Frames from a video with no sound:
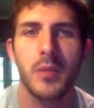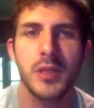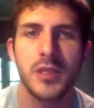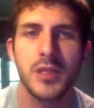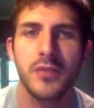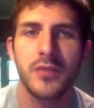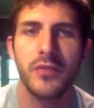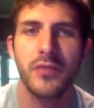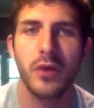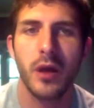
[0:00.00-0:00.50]

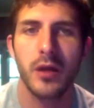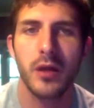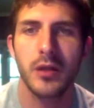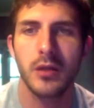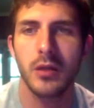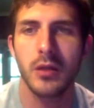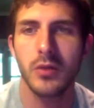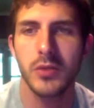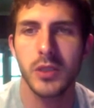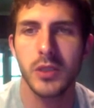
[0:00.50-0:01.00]
Must have forgotten to
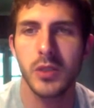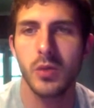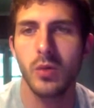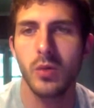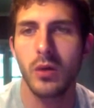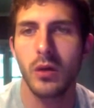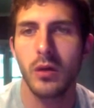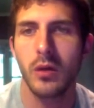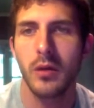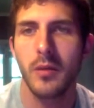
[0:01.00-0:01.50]
close the
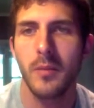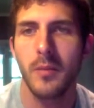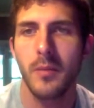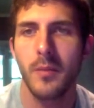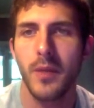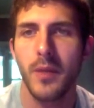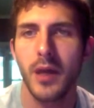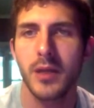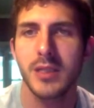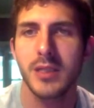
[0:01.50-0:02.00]
door.
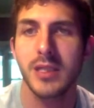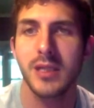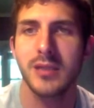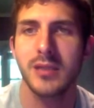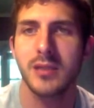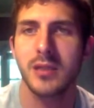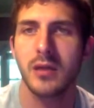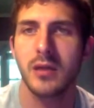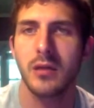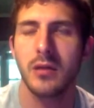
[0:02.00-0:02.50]
Max says,